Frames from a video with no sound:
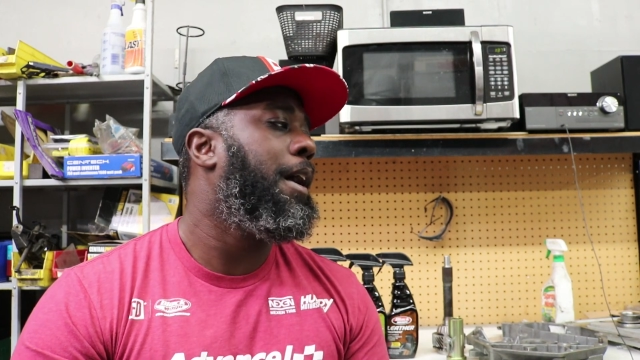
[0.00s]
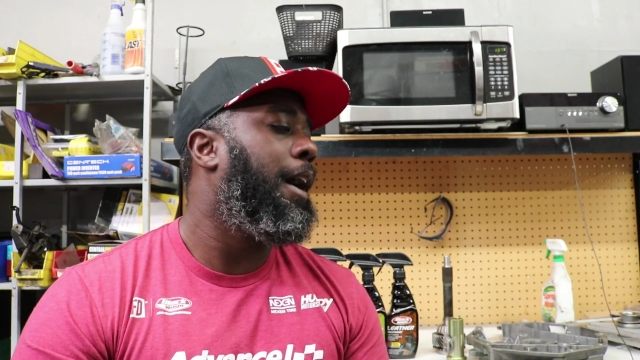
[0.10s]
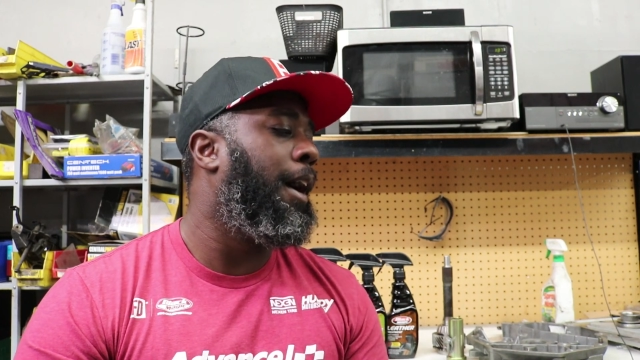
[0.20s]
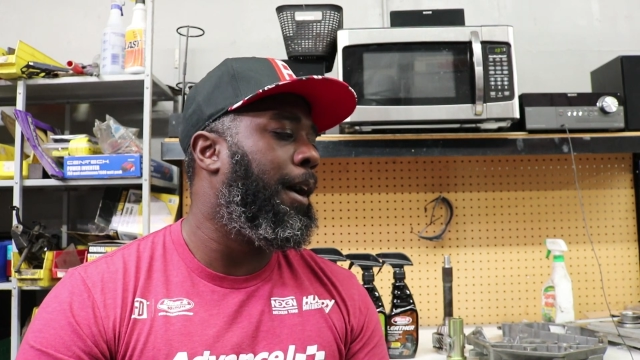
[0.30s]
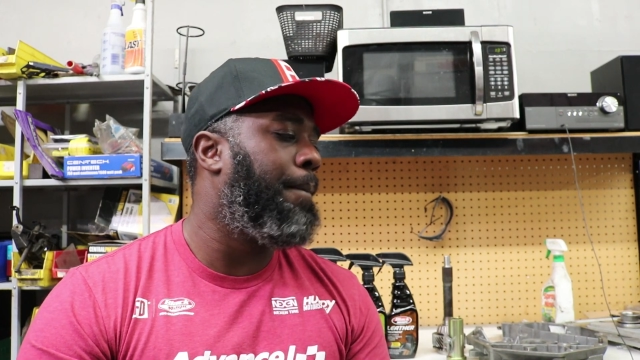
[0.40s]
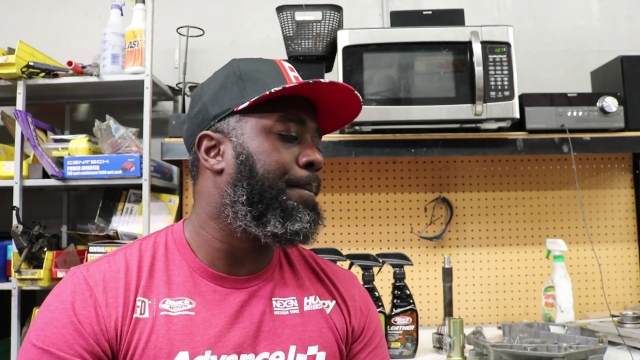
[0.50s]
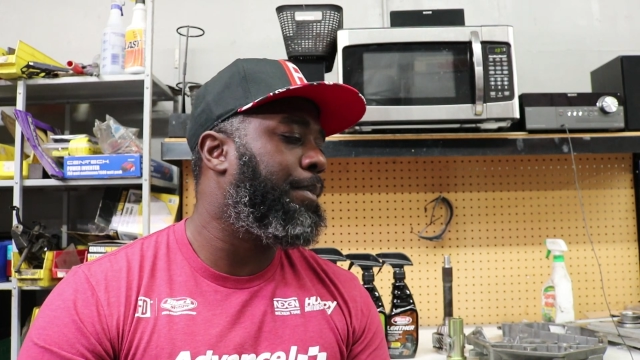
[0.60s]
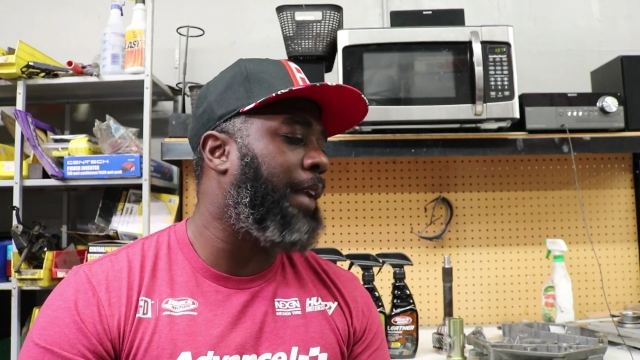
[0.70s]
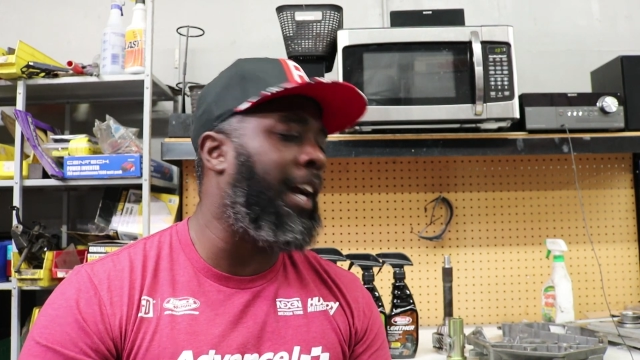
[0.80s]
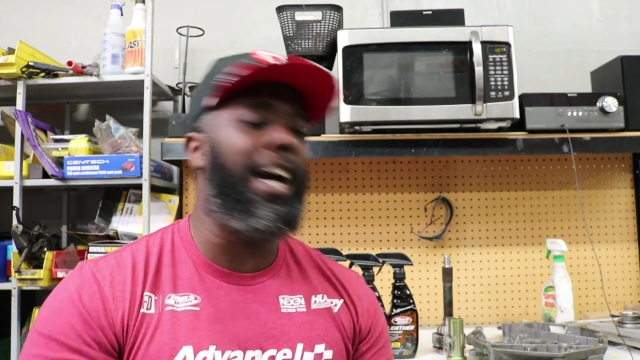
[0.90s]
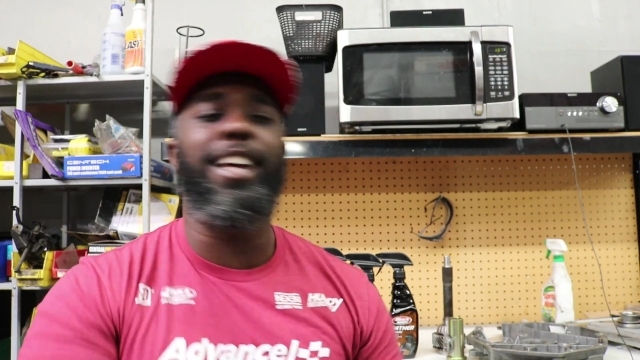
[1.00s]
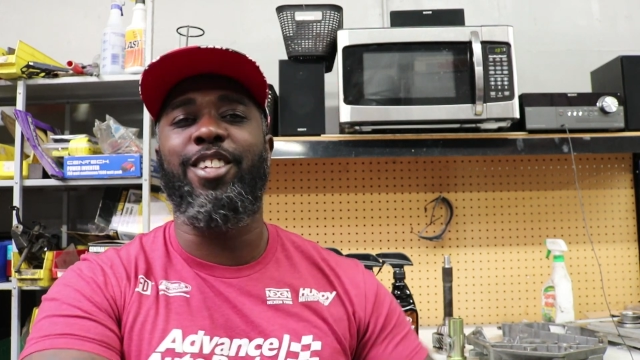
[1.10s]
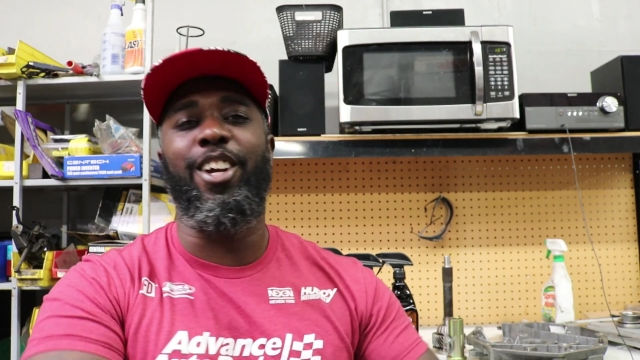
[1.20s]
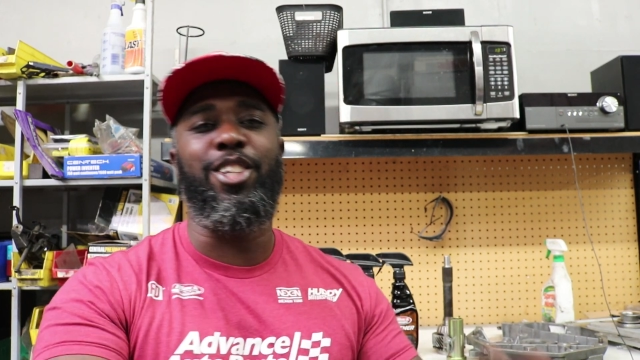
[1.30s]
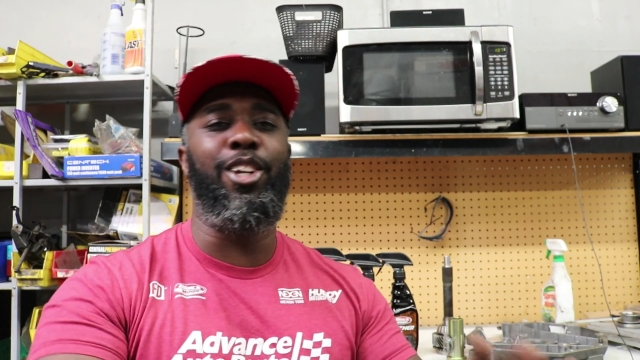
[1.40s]
I gotta
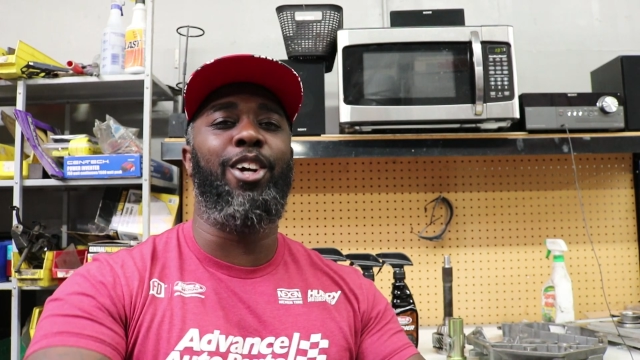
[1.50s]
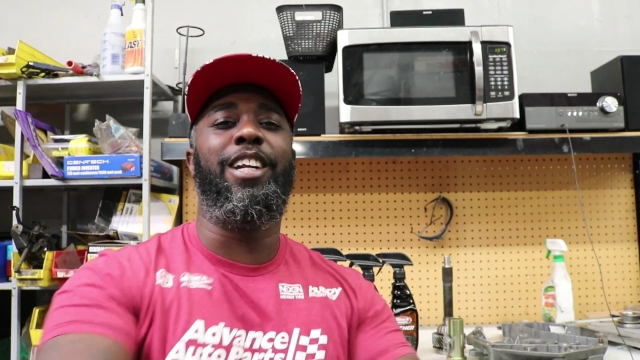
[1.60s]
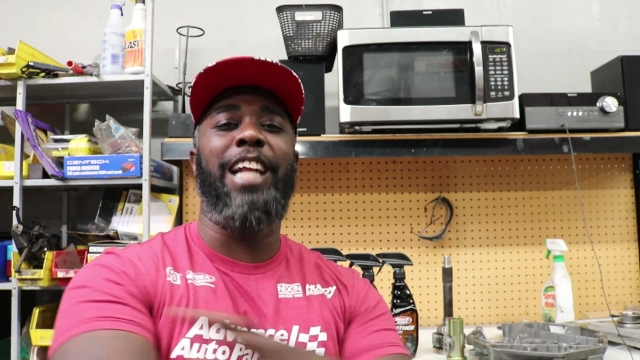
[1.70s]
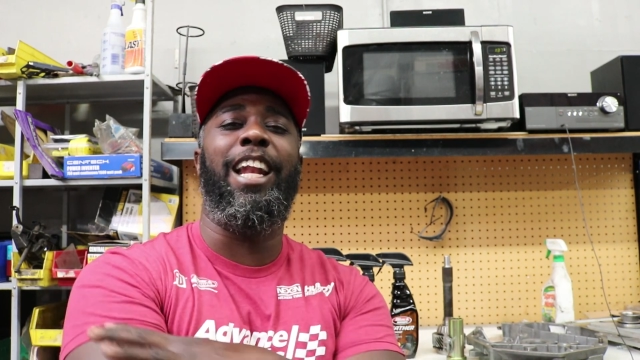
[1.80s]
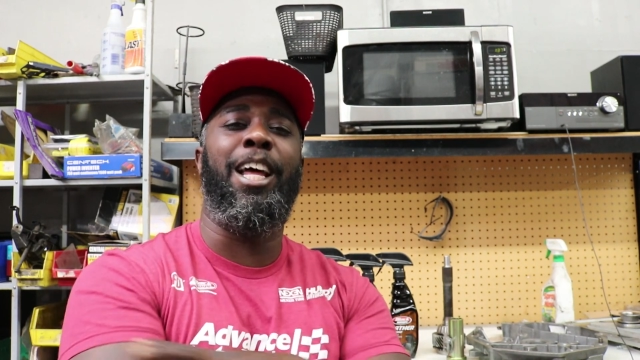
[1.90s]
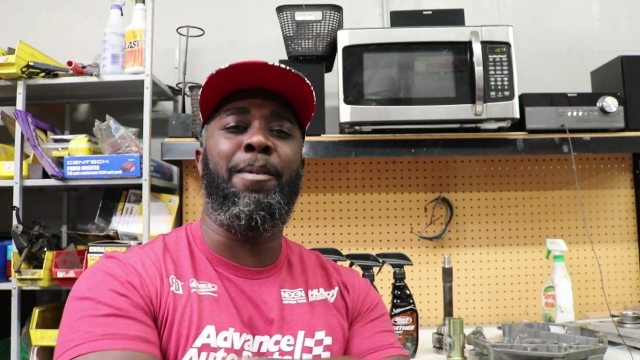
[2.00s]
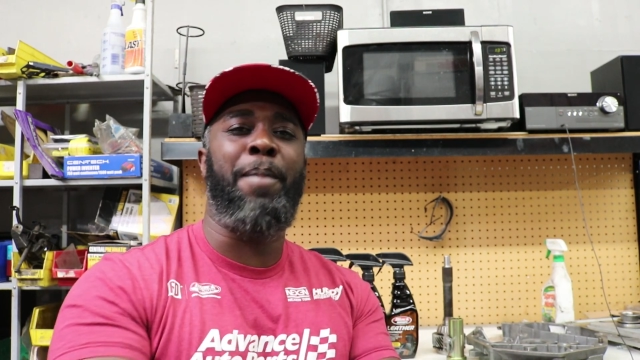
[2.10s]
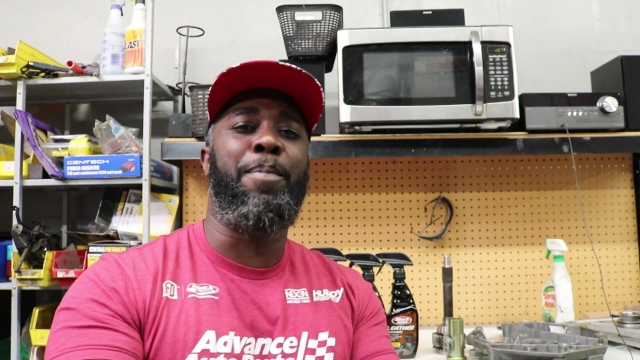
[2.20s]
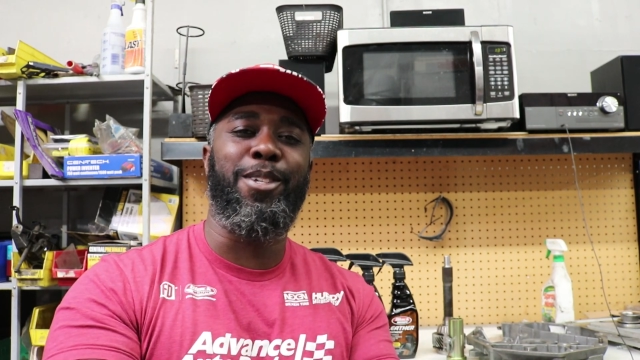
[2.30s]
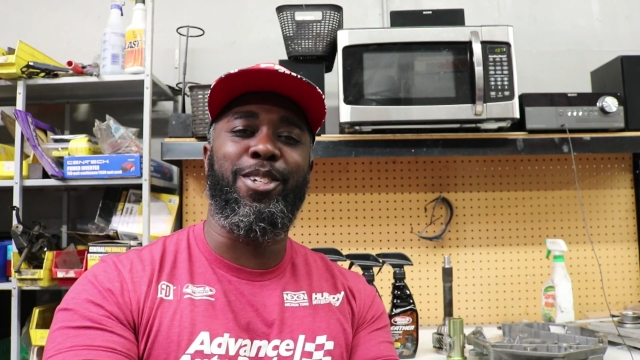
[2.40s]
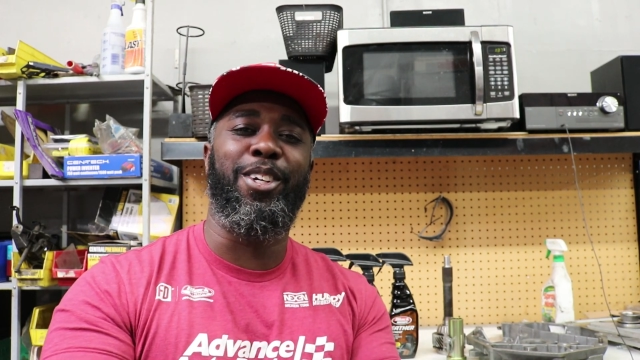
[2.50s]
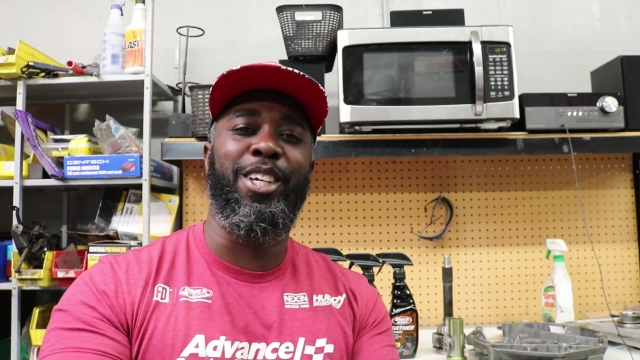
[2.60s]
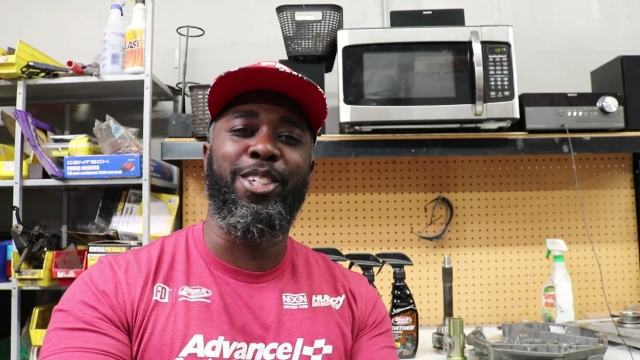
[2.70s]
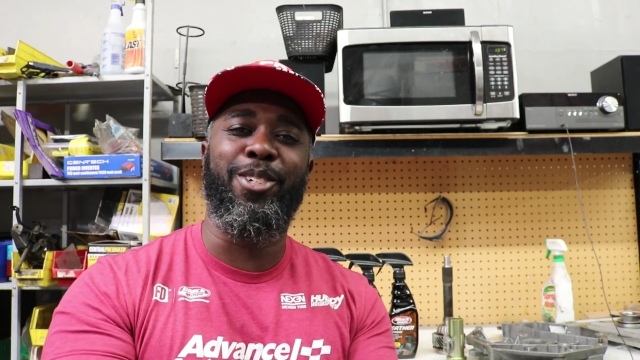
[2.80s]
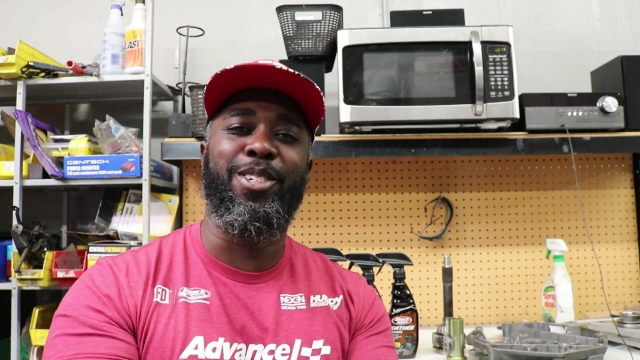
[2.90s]
start to learn not let my personal
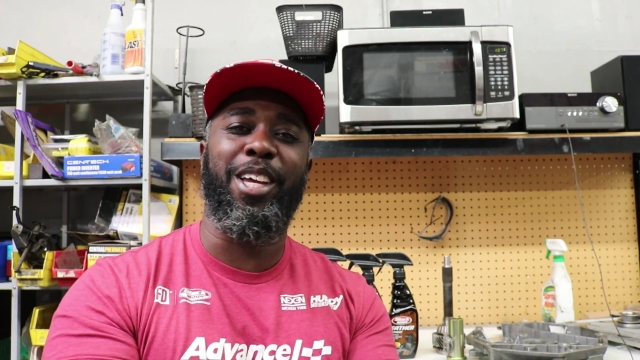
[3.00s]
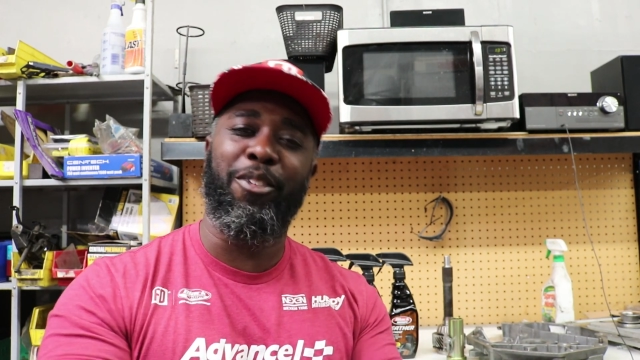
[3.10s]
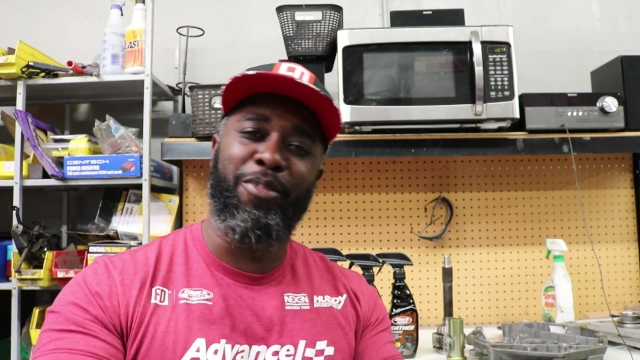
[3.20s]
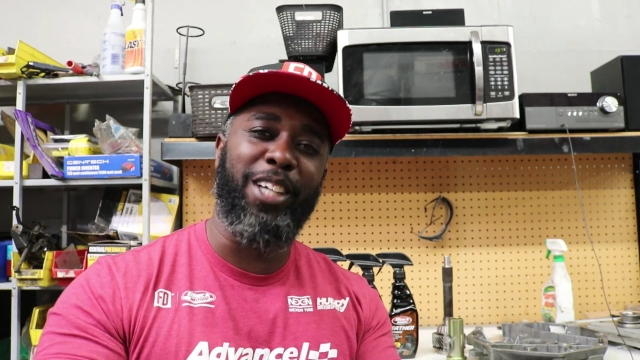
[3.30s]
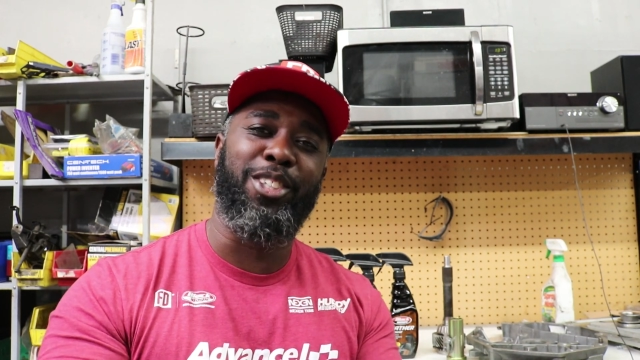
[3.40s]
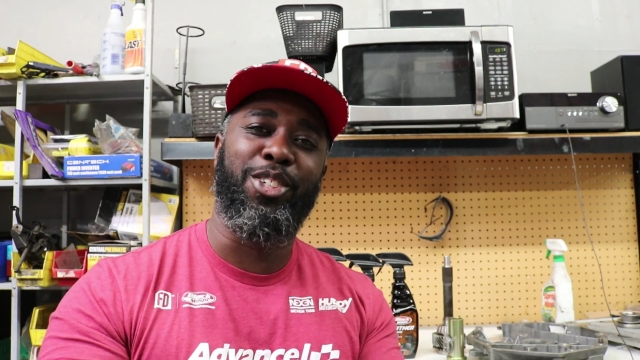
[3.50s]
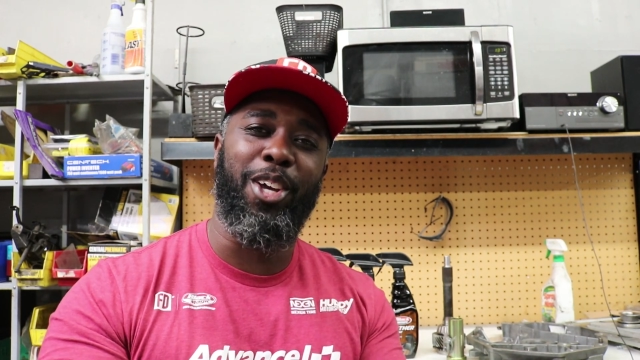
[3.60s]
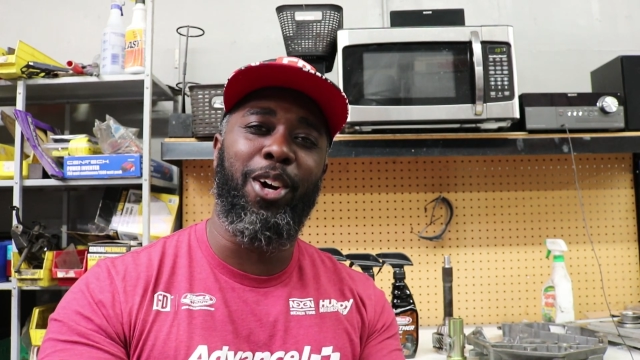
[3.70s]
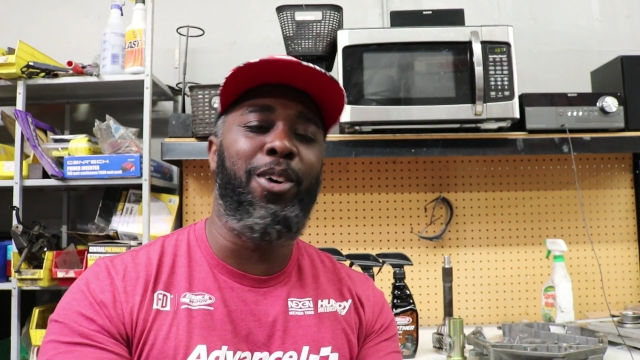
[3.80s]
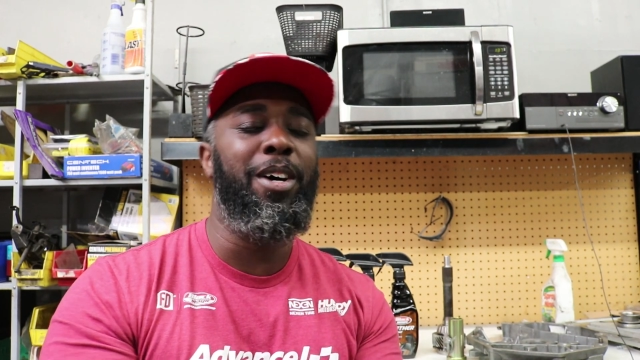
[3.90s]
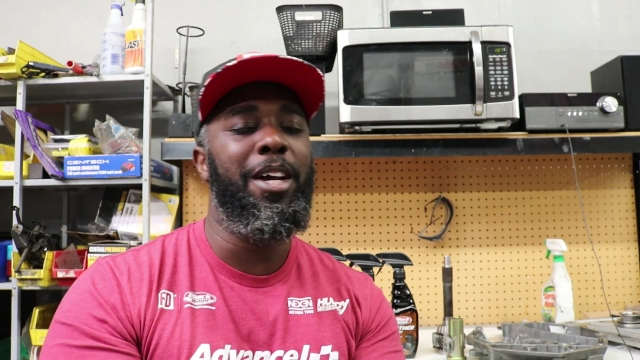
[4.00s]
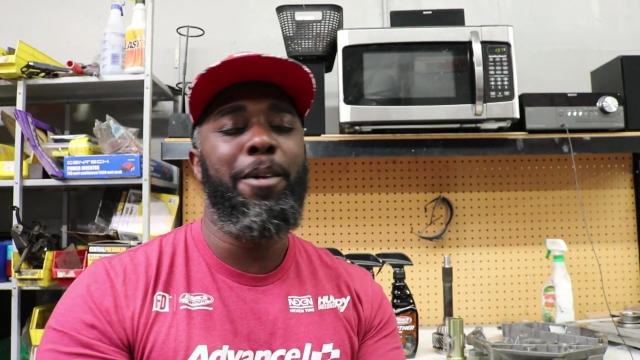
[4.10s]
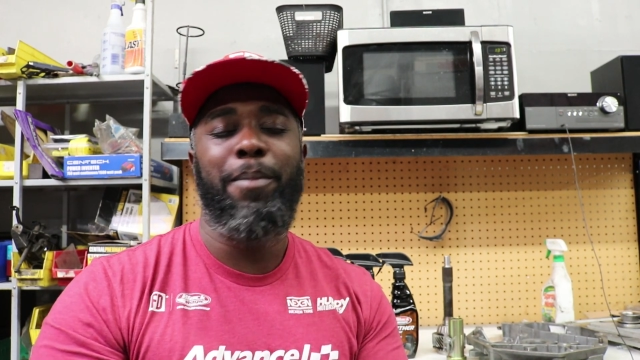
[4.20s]
issues like affect the show,